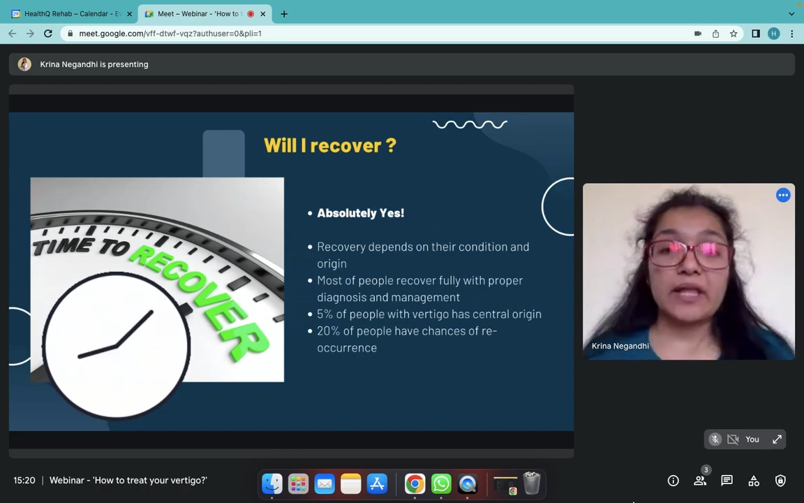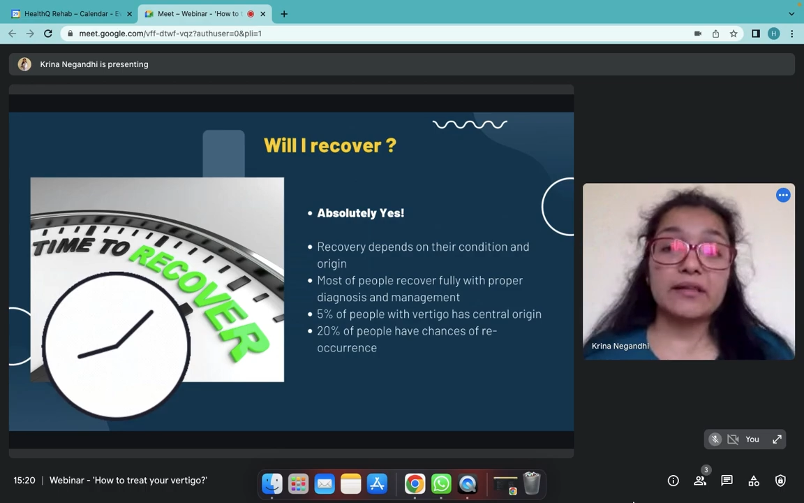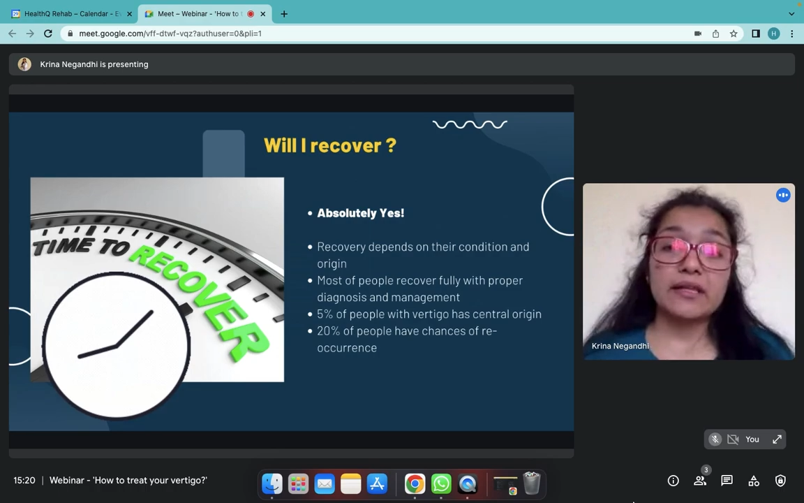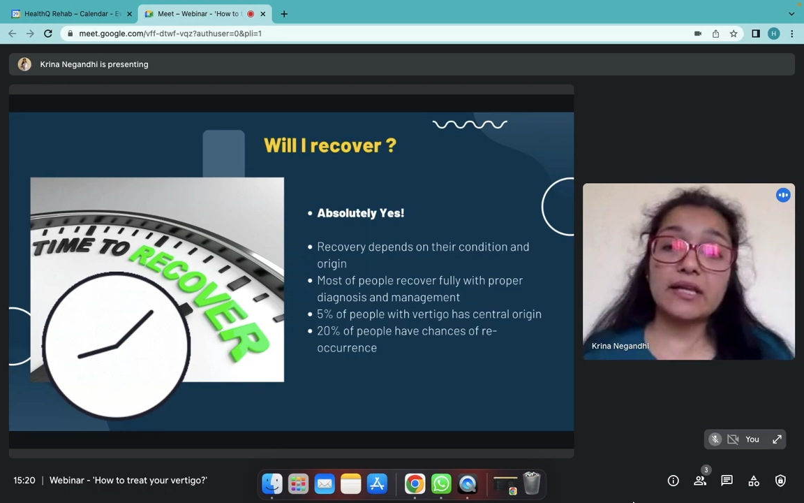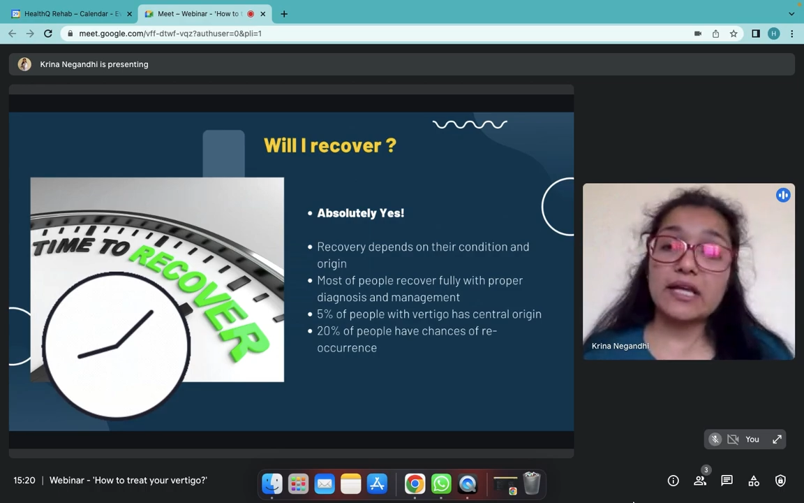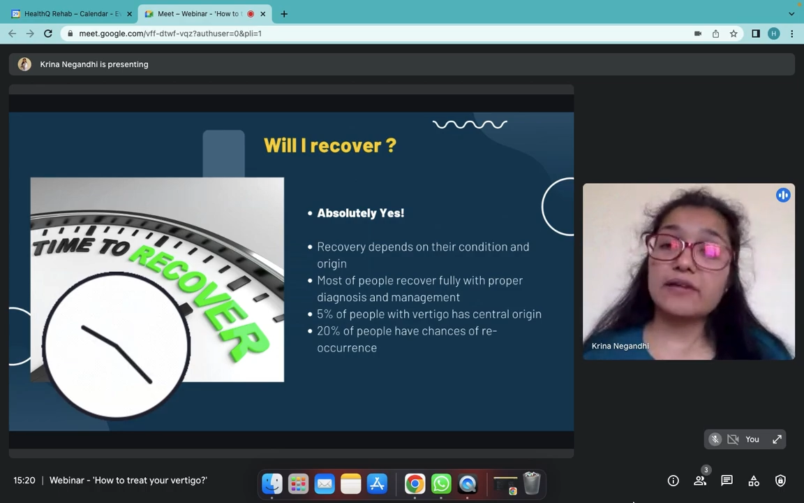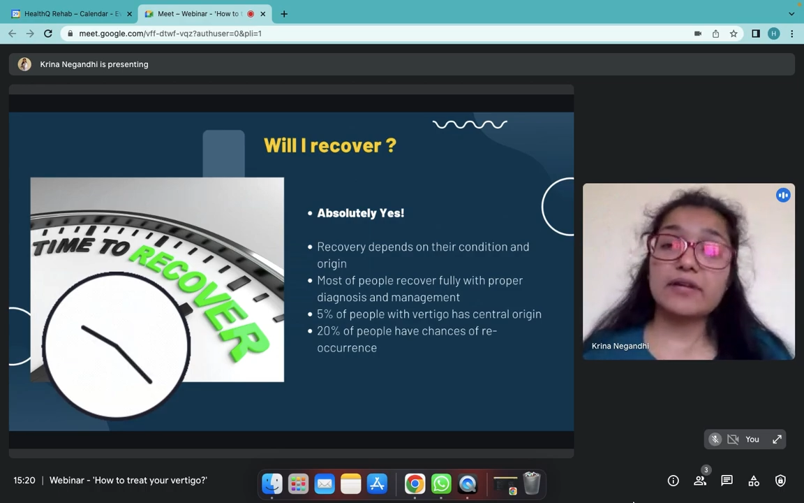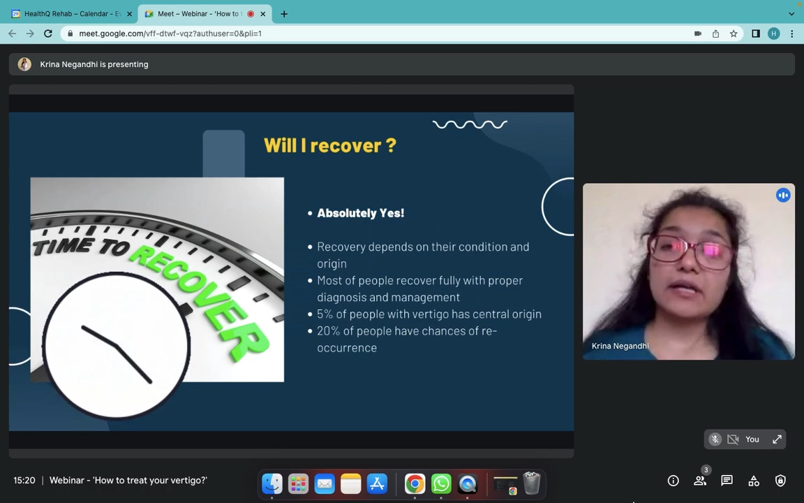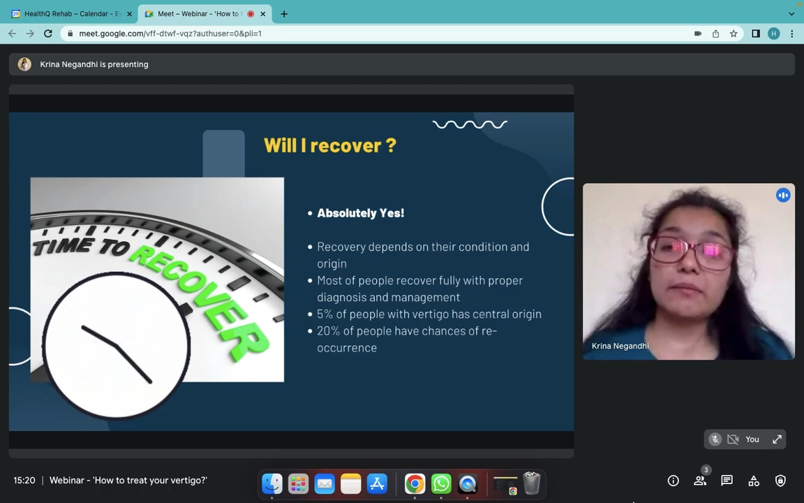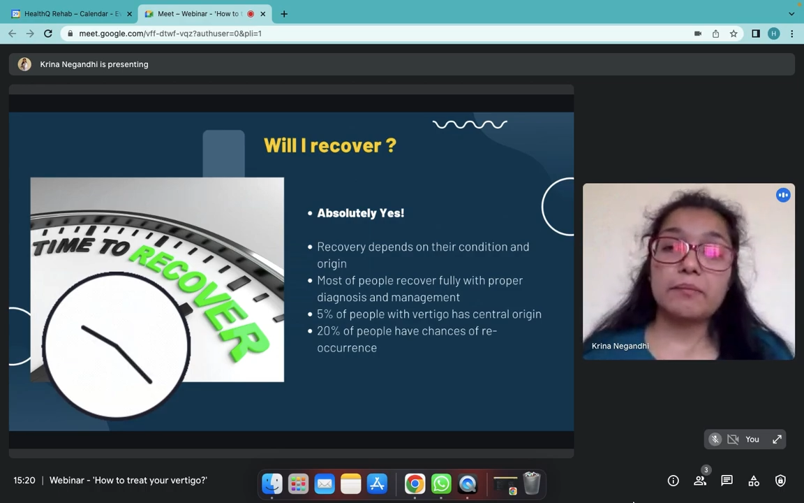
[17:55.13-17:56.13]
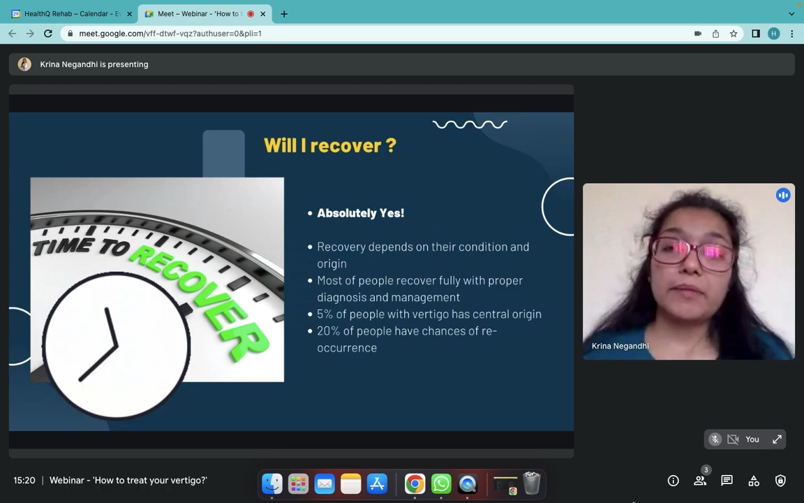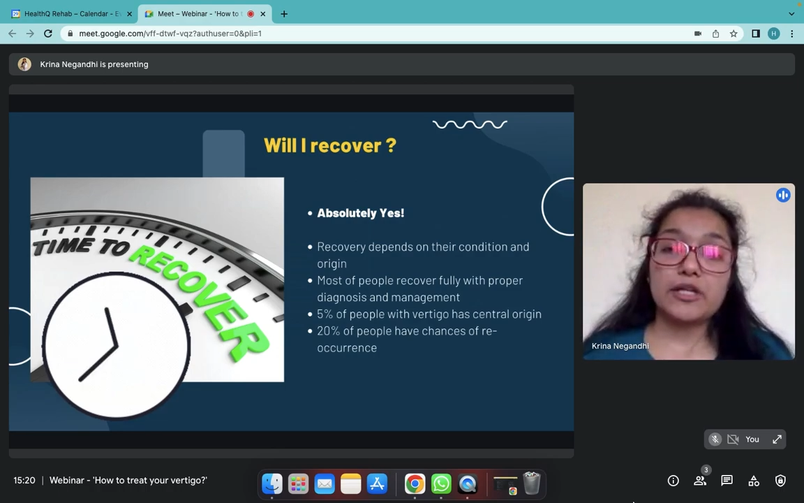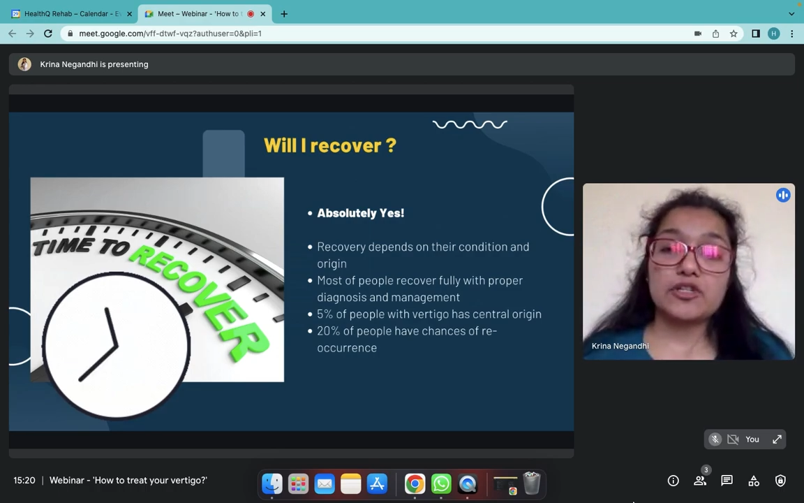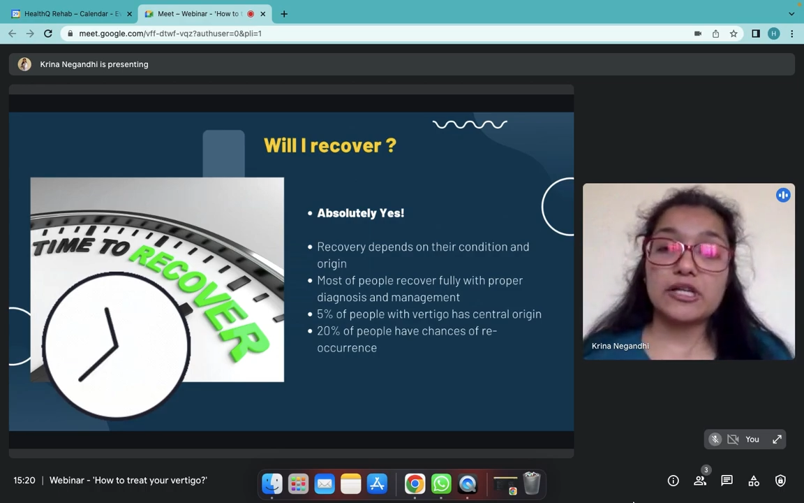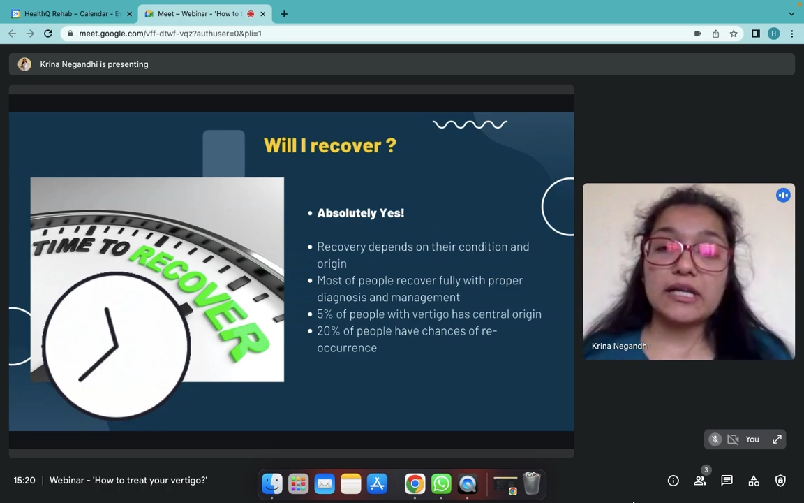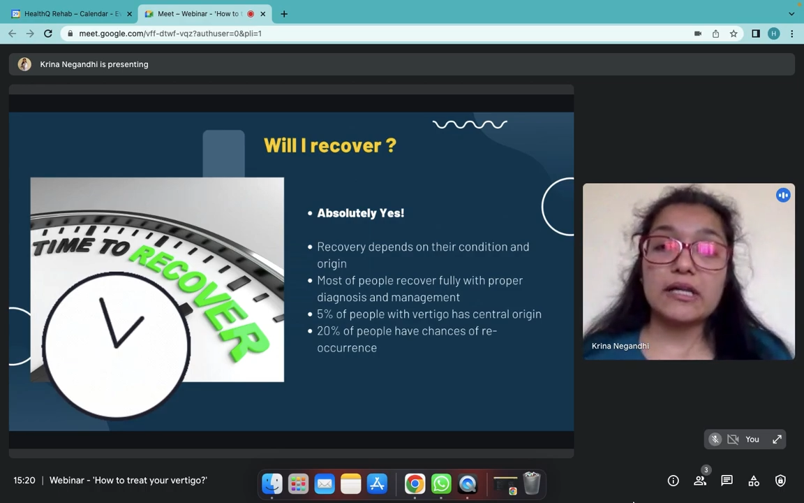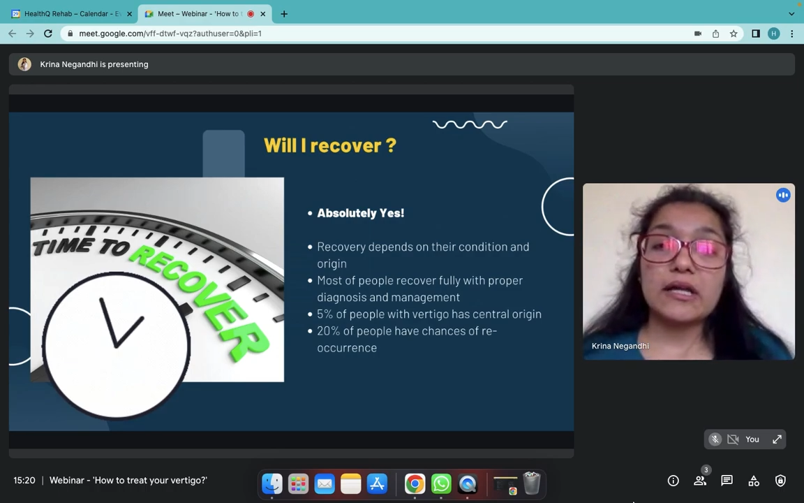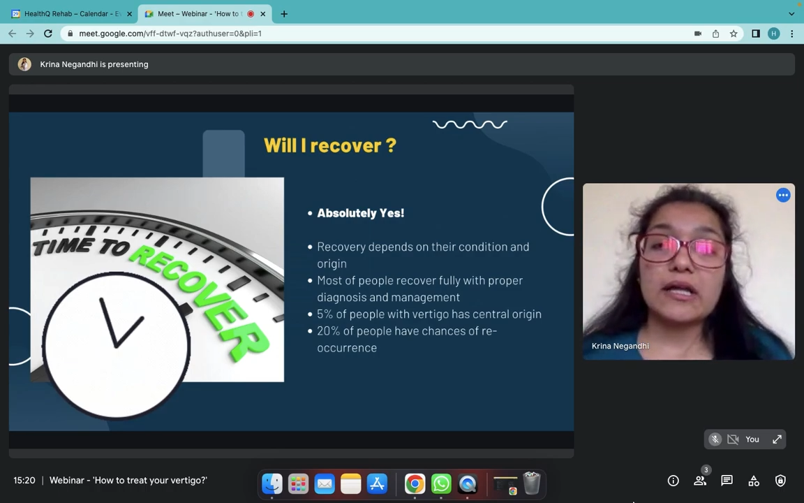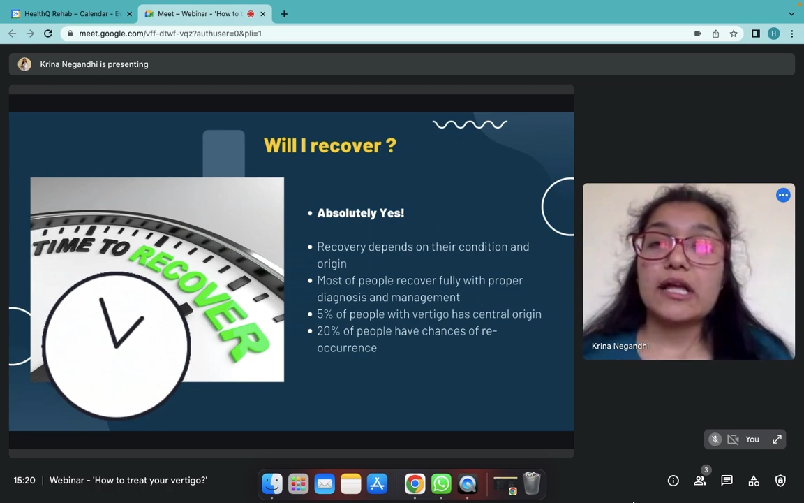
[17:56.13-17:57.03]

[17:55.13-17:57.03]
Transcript: The recovery majorly